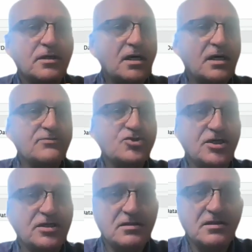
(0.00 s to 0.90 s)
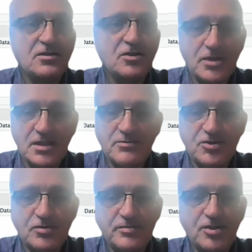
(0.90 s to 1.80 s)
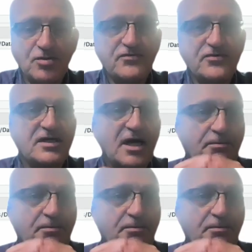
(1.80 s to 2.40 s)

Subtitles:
I'm sorry, the lower limit would be over the